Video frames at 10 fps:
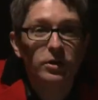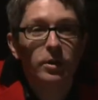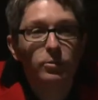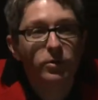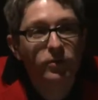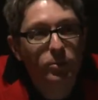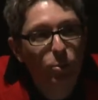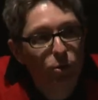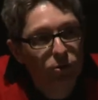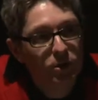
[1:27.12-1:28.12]
number of
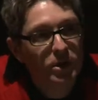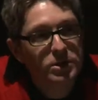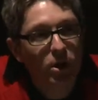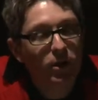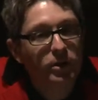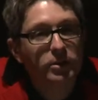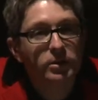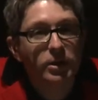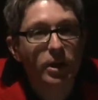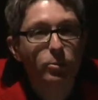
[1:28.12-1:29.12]
important historical
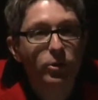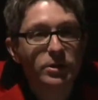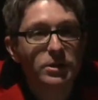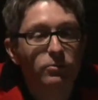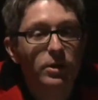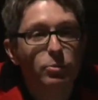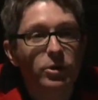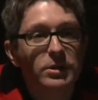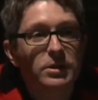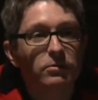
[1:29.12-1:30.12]
imprints and
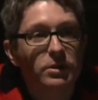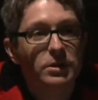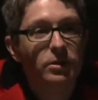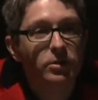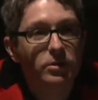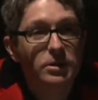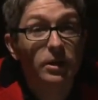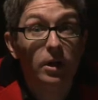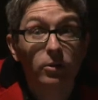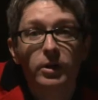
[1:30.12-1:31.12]
reprints in recent years,
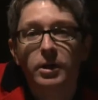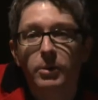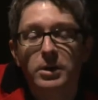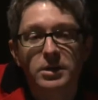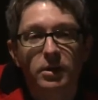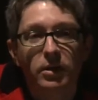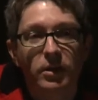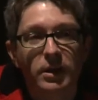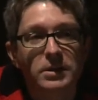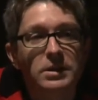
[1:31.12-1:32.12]
including, amongst other
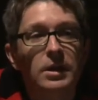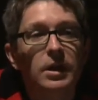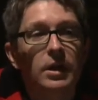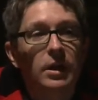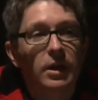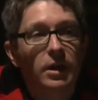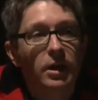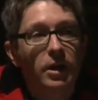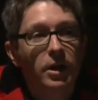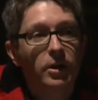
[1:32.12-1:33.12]
things,
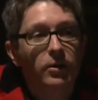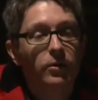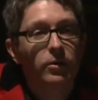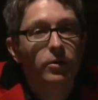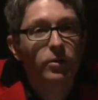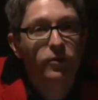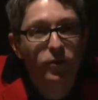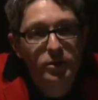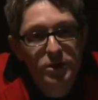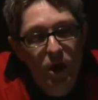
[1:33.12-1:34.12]
the
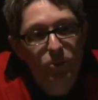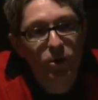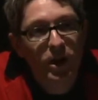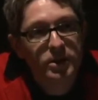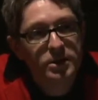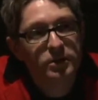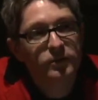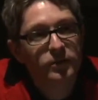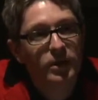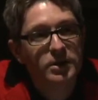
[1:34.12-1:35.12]
first
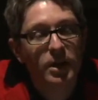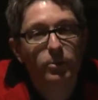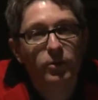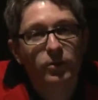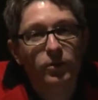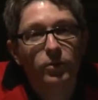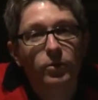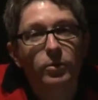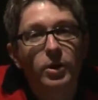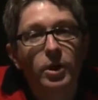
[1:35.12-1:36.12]
comprehensive attempt
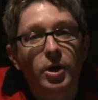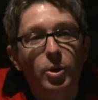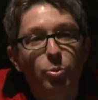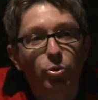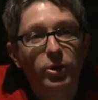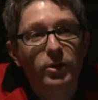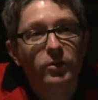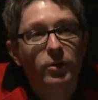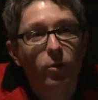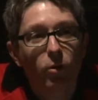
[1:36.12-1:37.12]
to
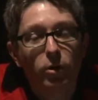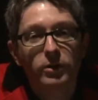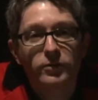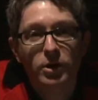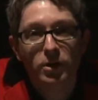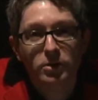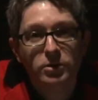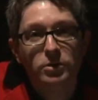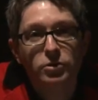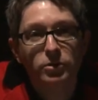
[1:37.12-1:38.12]
print all of
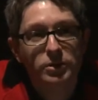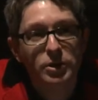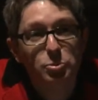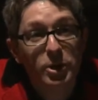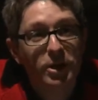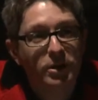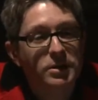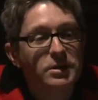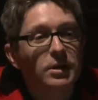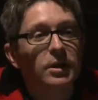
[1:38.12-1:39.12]
Charles Schulz's
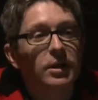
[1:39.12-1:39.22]
Peanuts.